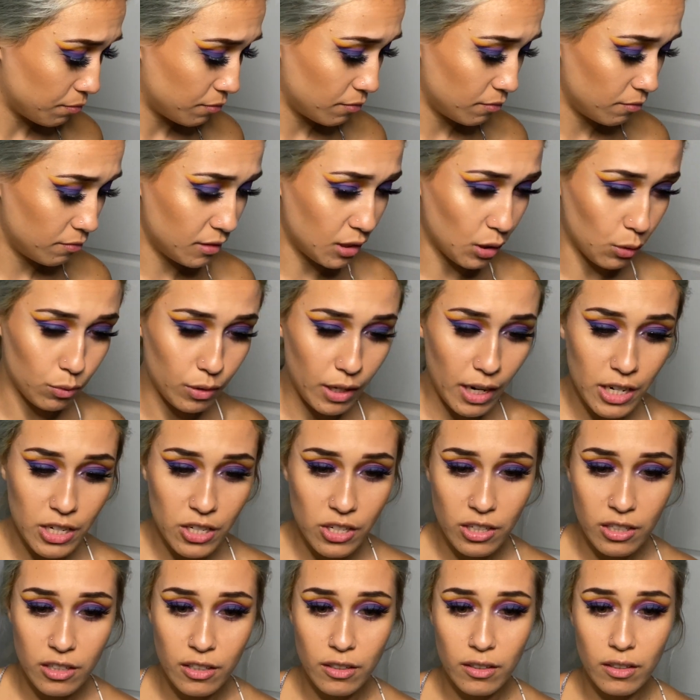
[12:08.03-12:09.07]

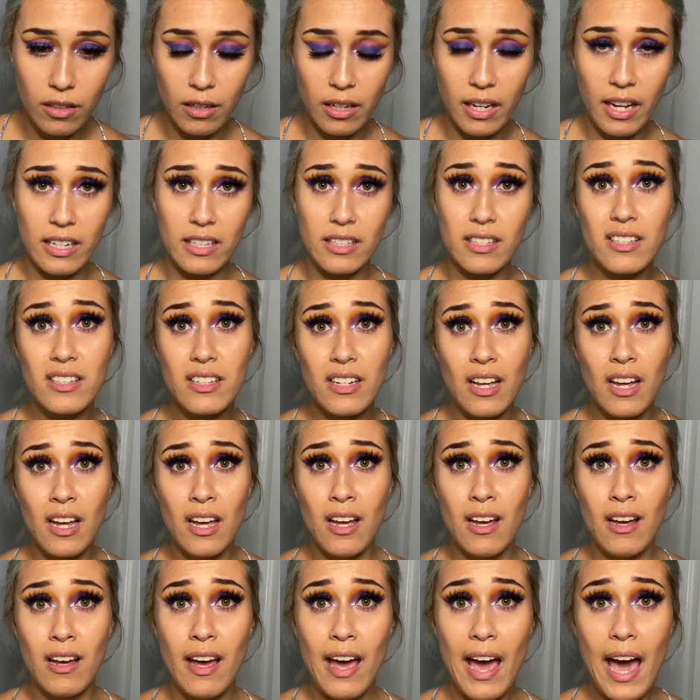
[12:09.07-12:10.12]
donations against
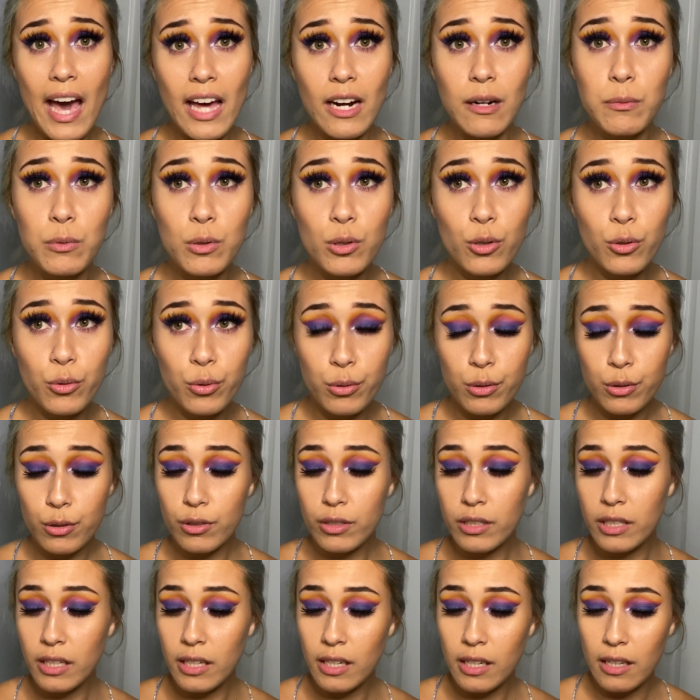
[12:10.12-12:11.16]
animal
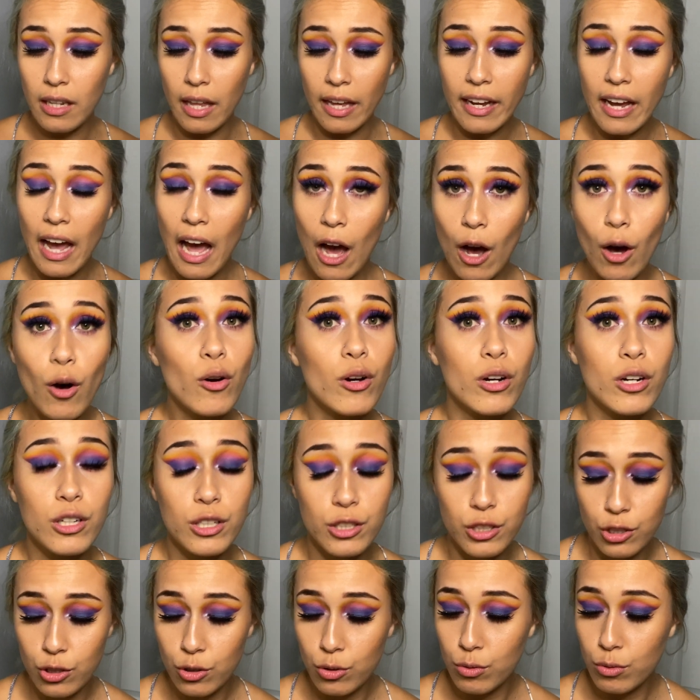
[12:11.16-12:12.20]
cruelty. Like, how could
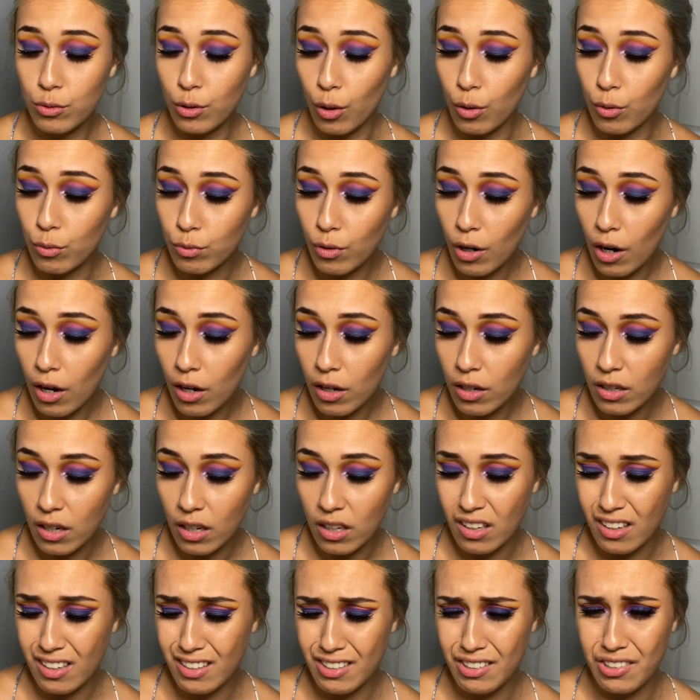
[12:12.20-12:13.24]
you go wrong
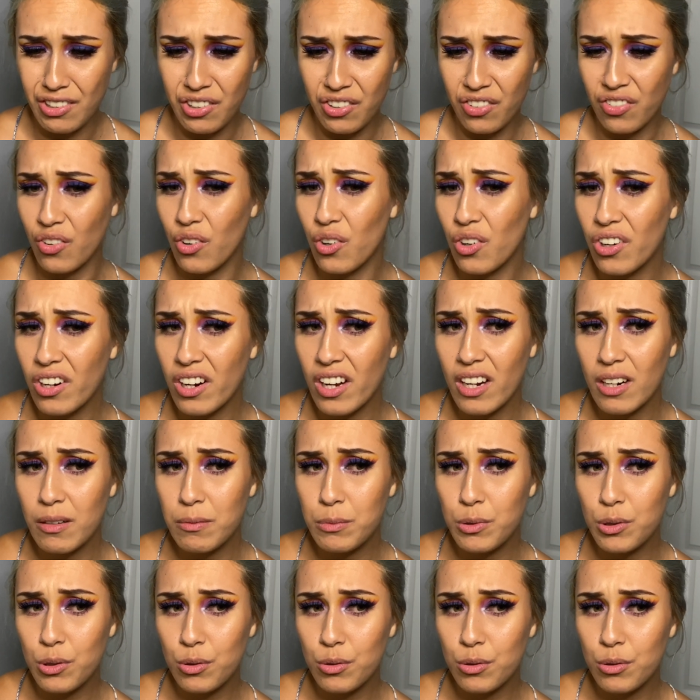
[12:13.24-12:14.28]
unless you're for
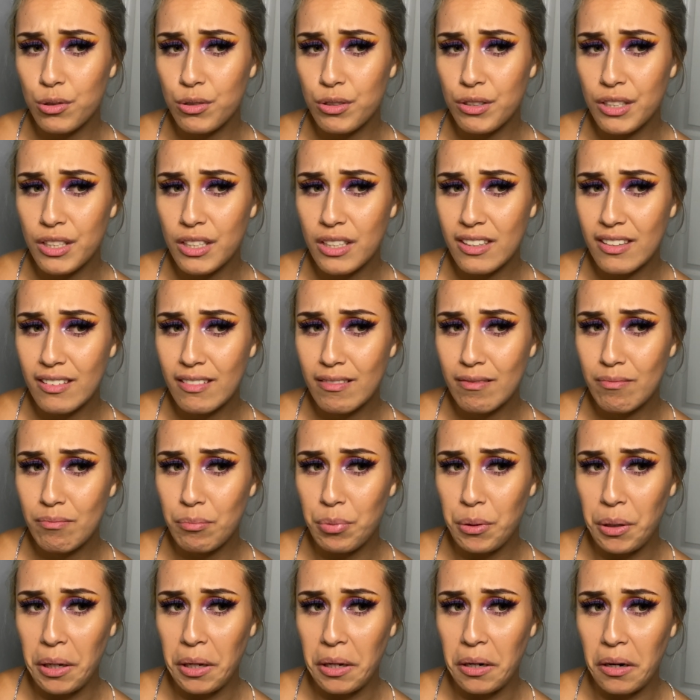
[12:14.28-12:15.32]
animal cruelty?
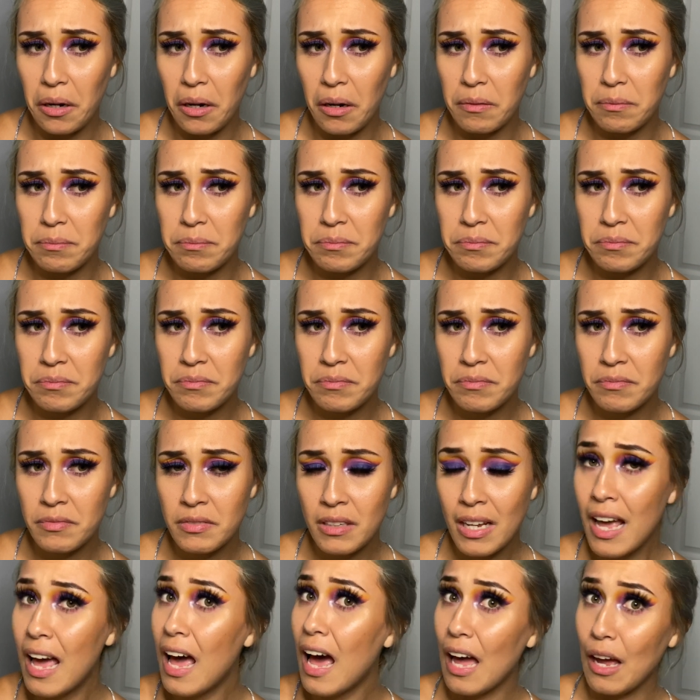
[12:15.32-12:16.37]
But
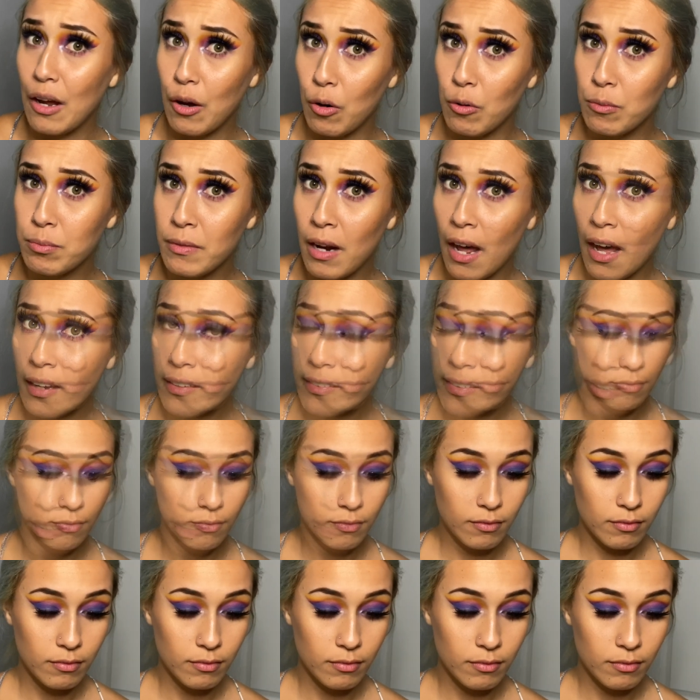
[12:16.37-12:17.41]
I hope not.
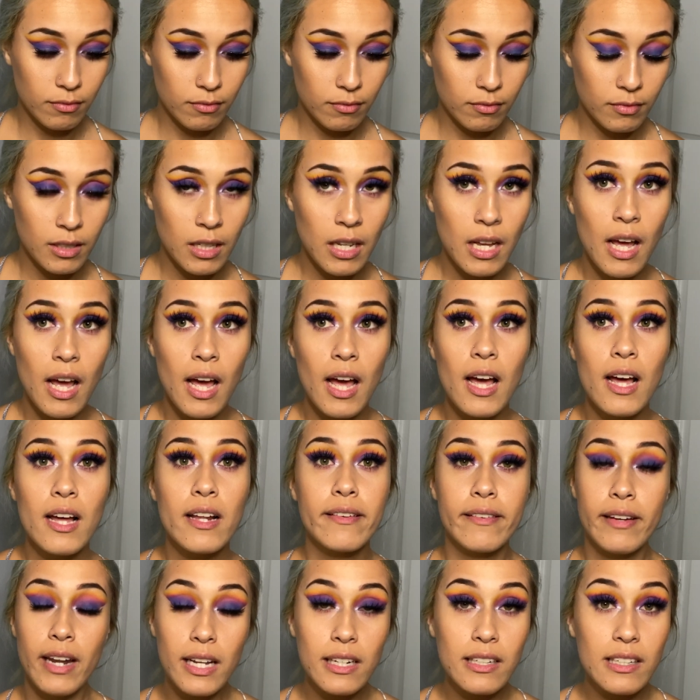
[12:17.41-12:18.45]

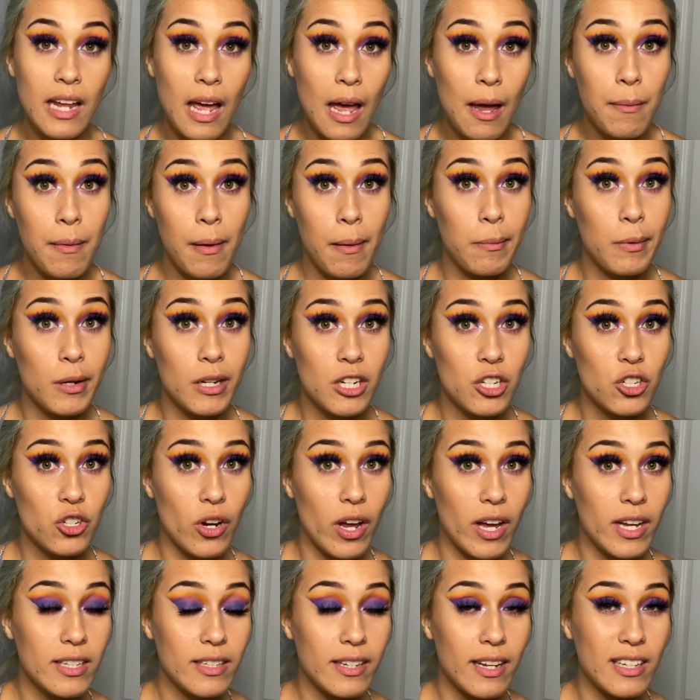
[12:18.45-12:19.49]
Next time I'm gonna try
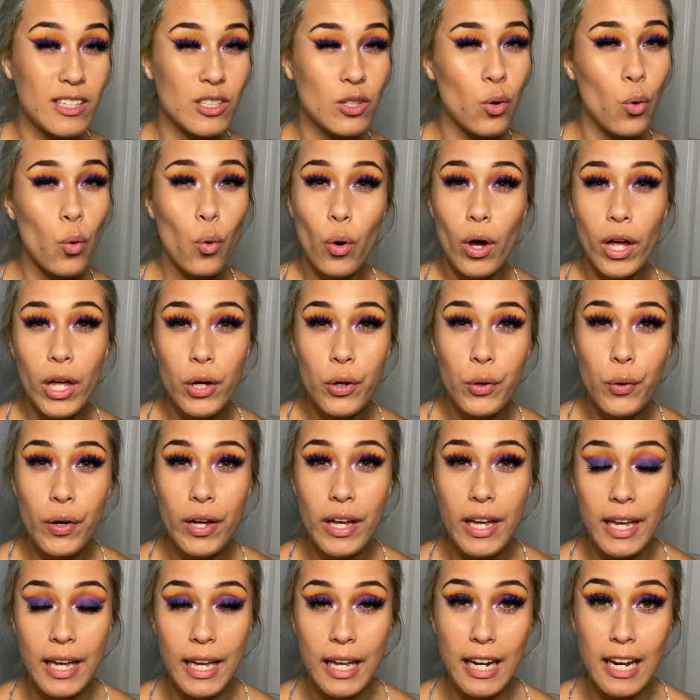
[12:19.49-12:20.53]
and test oil
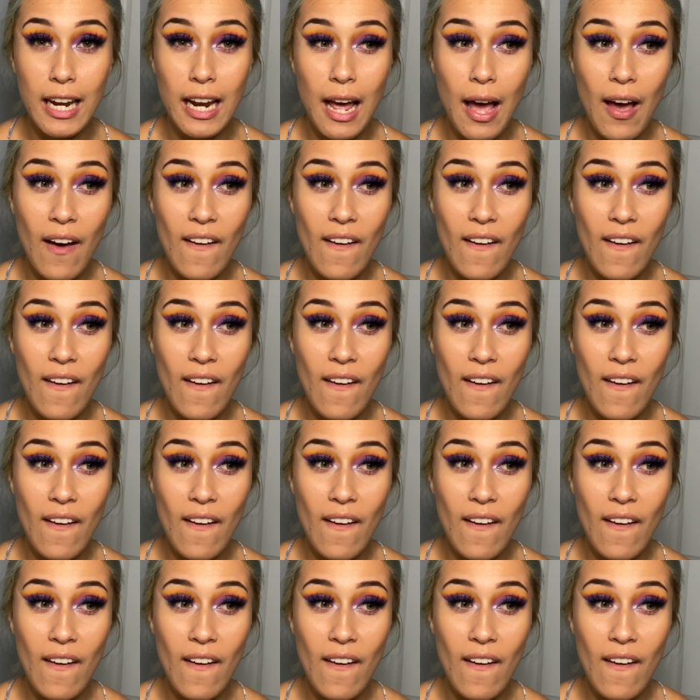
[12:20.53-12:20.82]
in